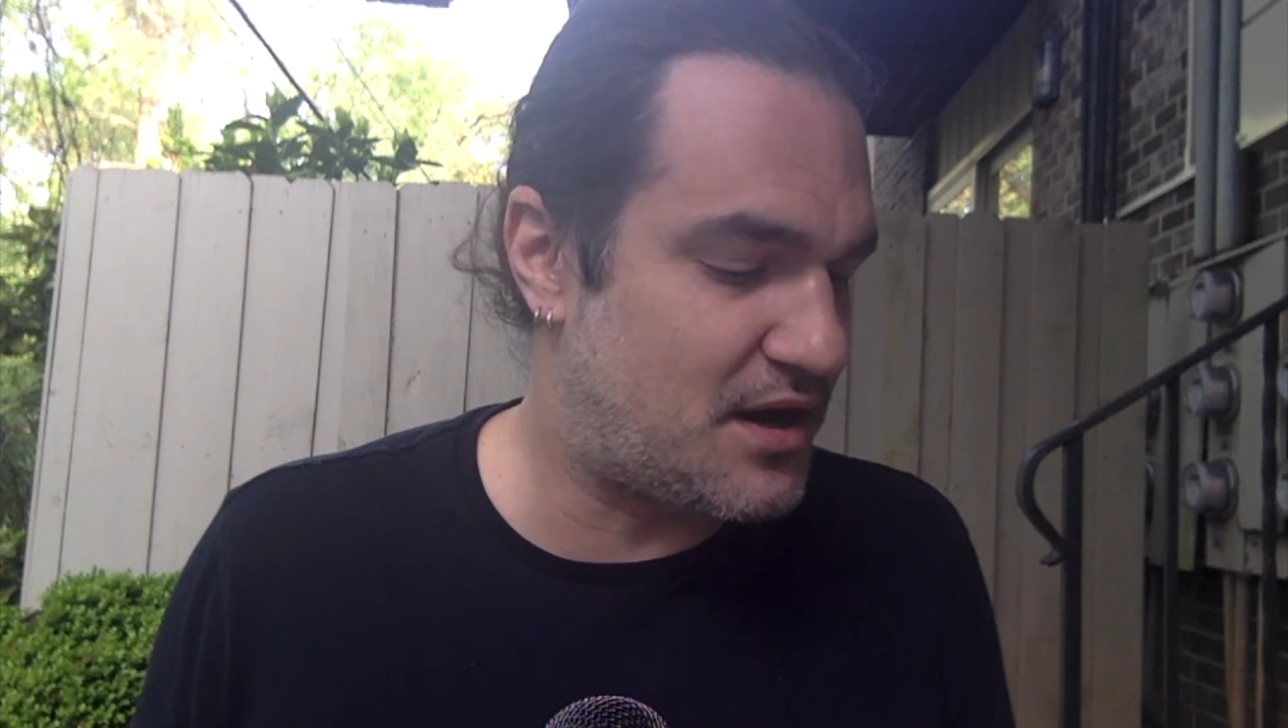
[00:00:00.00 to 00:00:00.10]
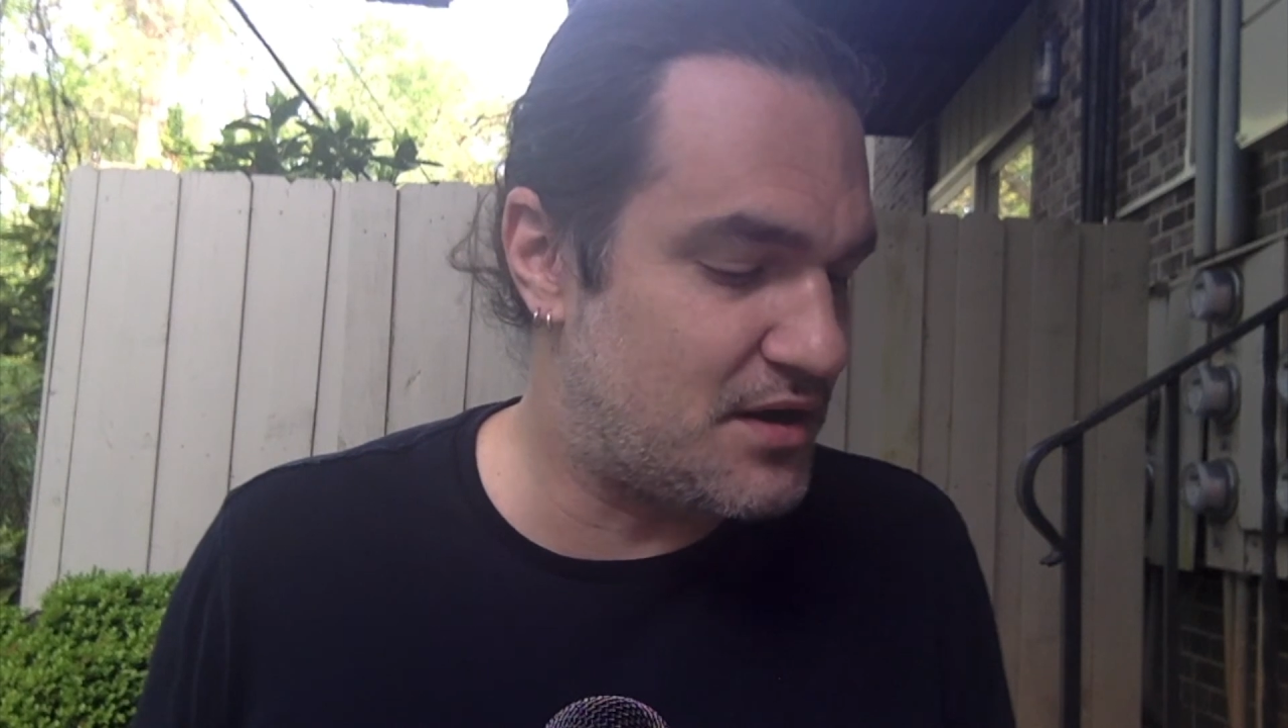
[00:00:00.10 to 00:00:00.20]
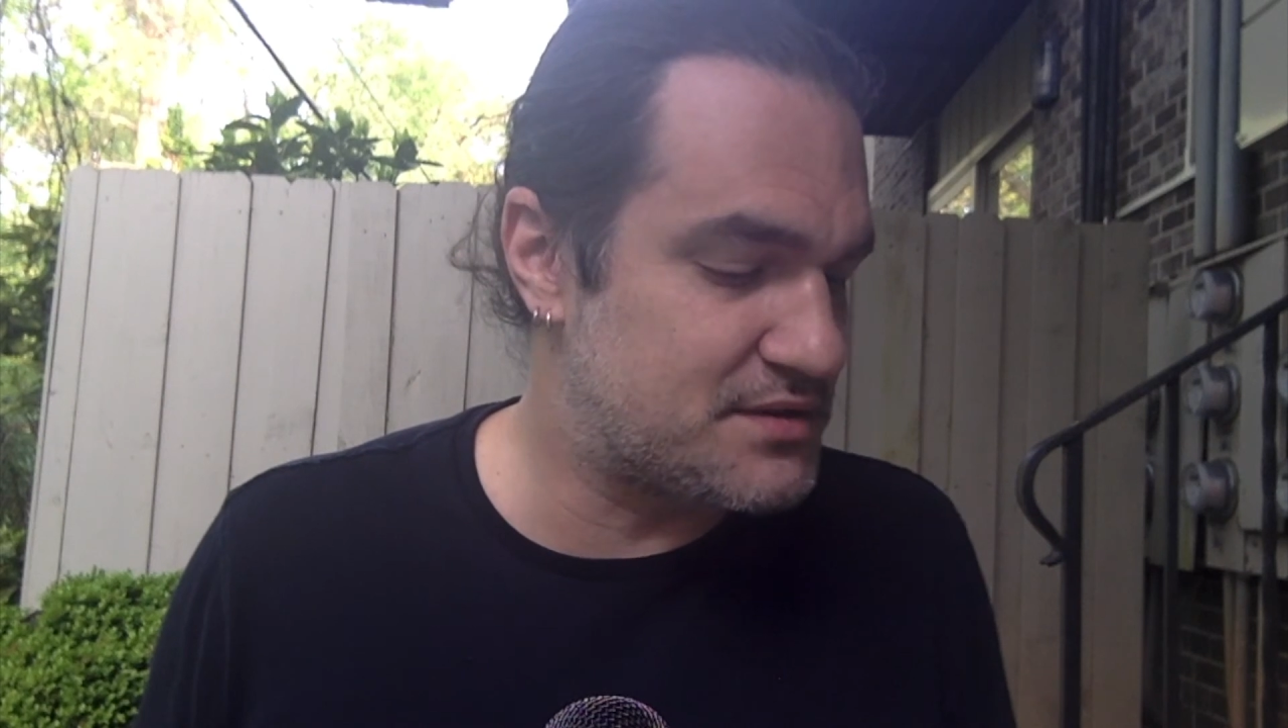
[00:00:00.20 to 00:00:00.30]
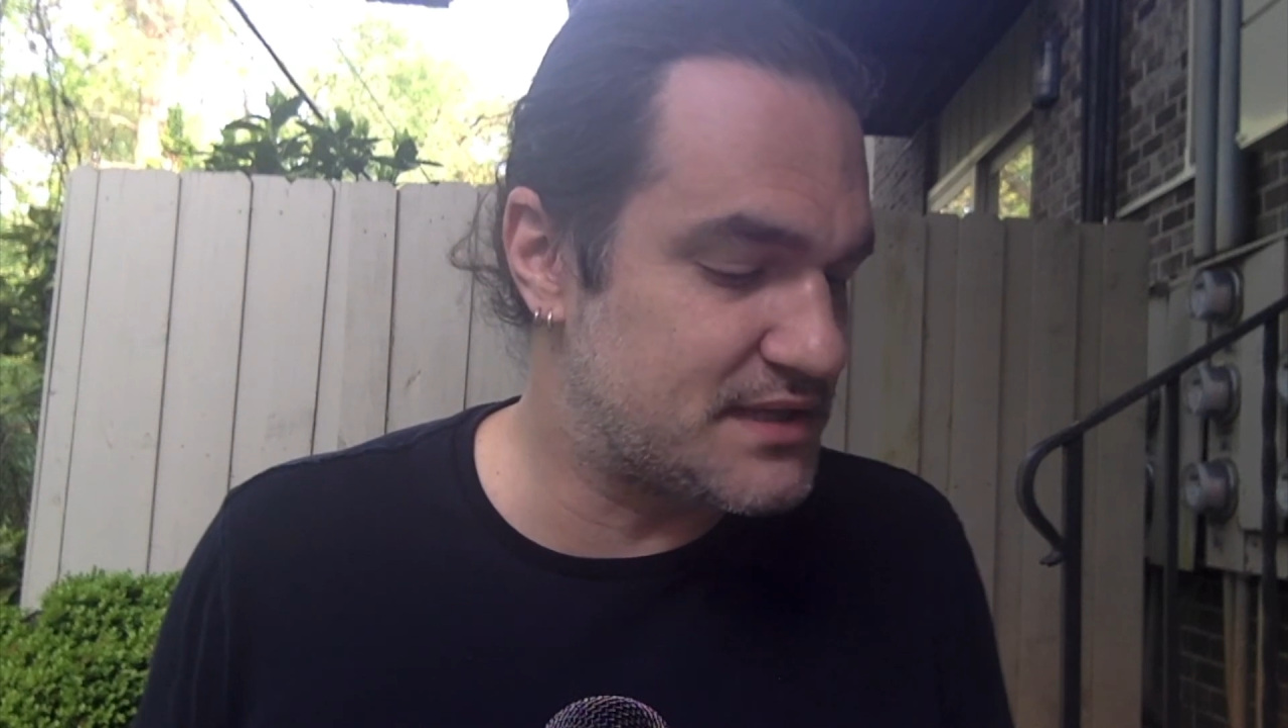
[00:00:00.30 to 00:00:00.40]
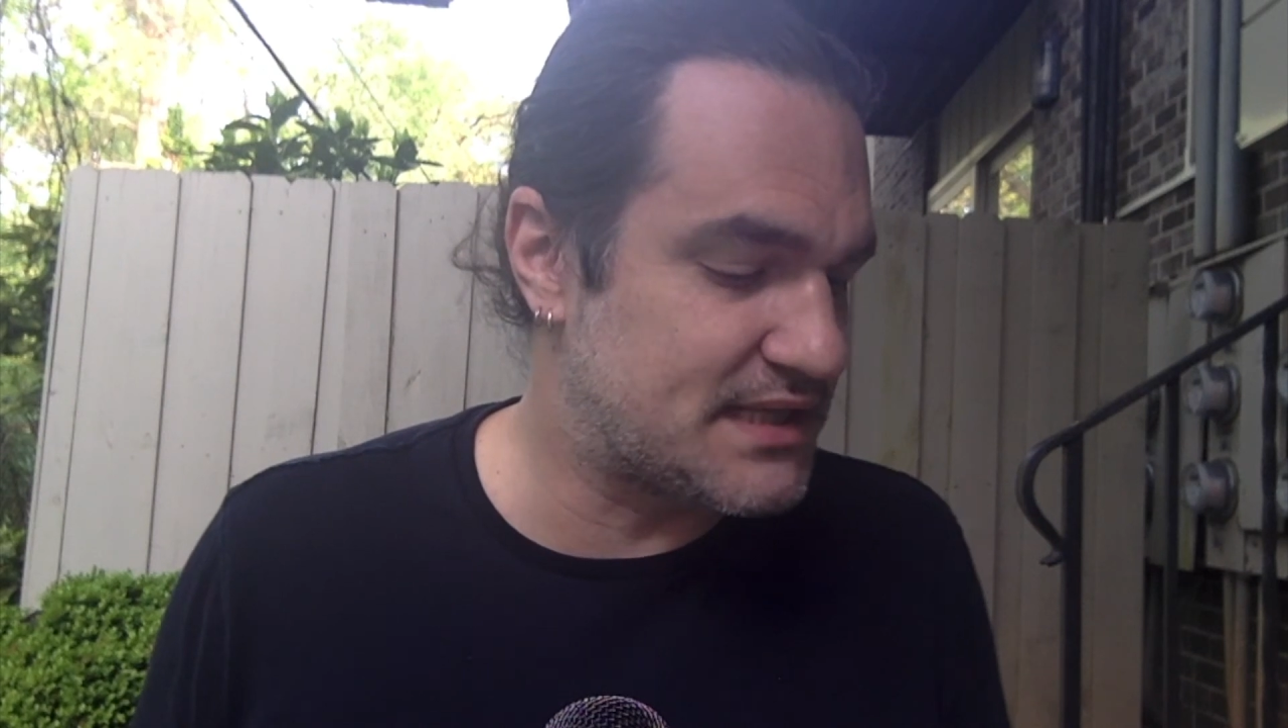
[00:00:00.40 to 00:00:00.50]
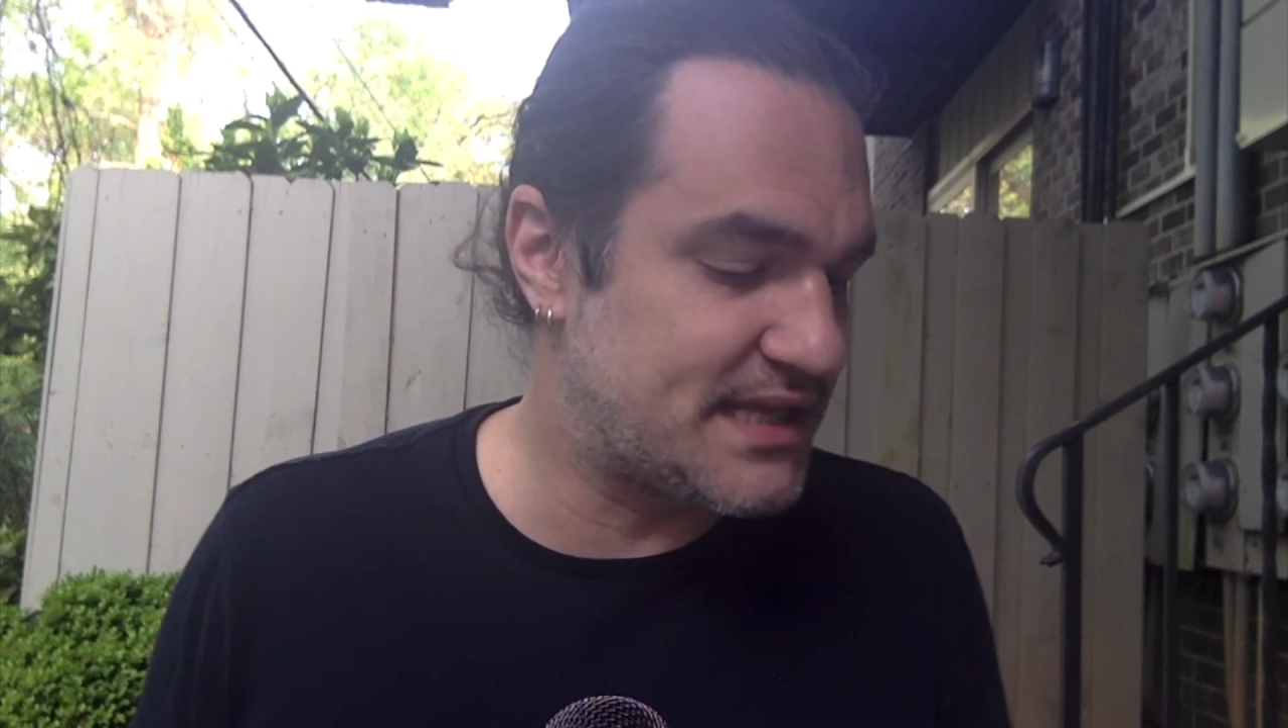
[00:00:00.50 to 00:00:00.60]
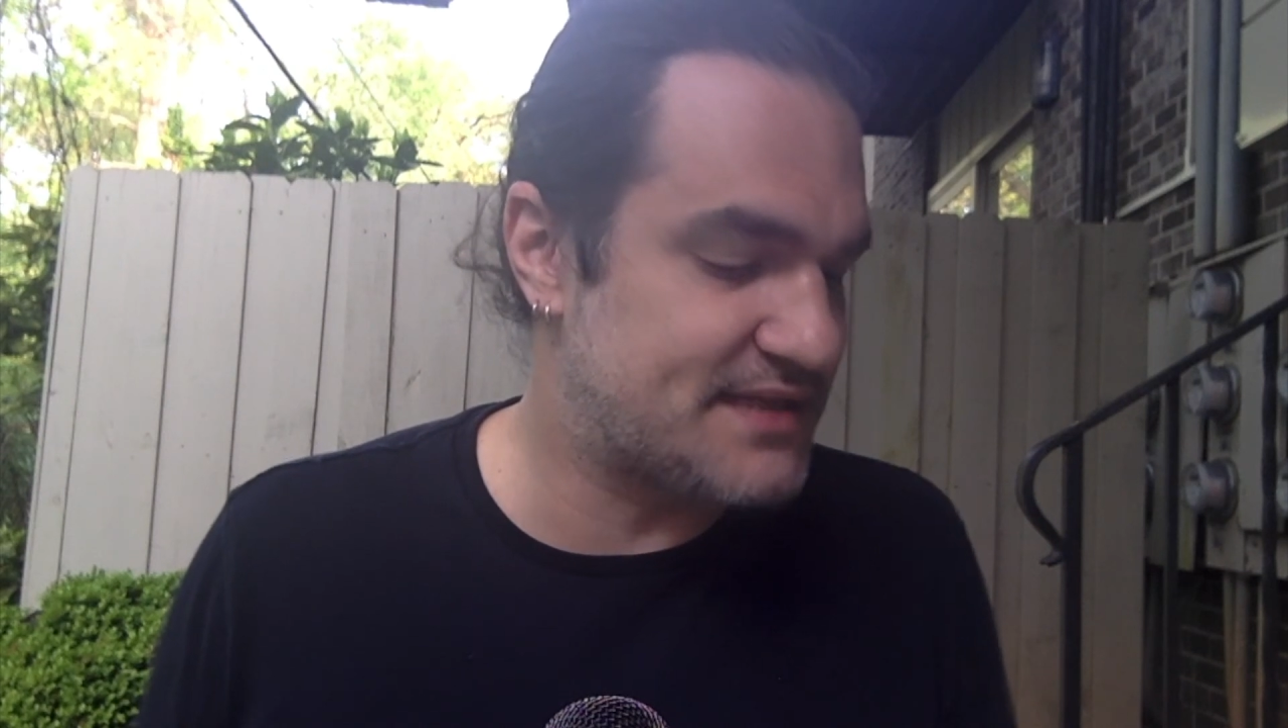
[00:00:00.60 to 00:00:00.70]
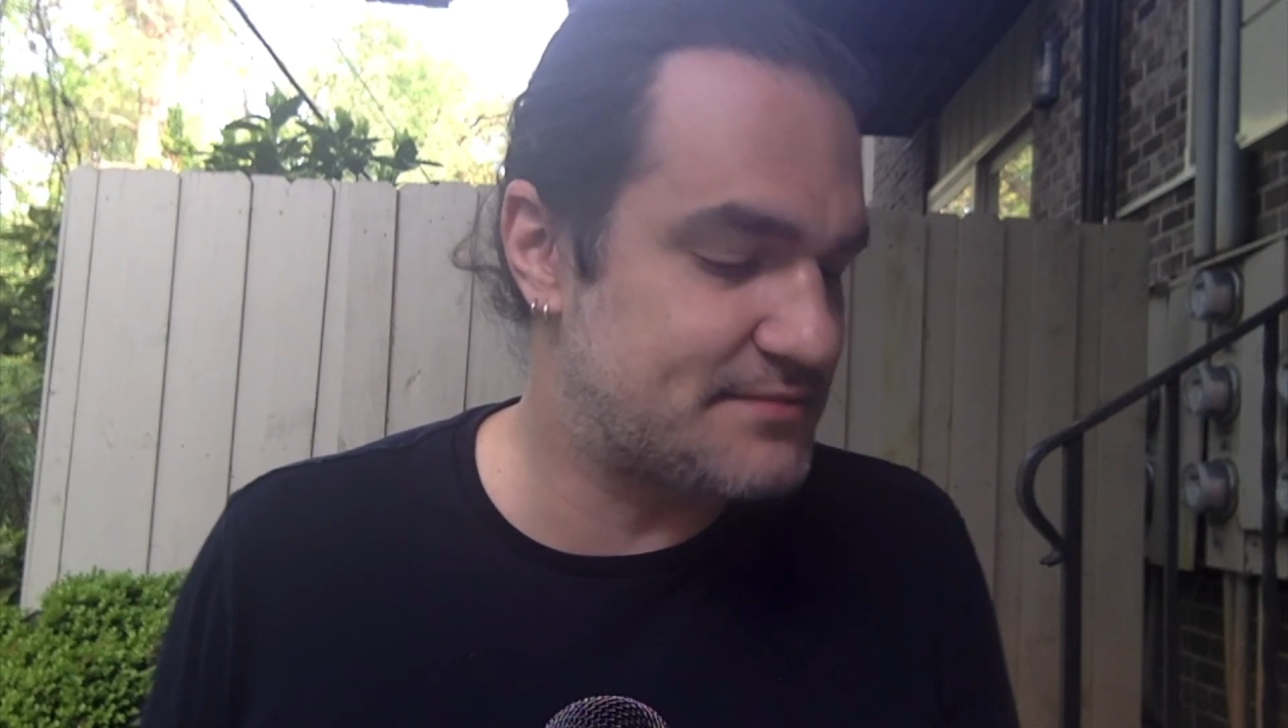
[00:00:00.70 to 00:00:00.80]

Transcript: all neglect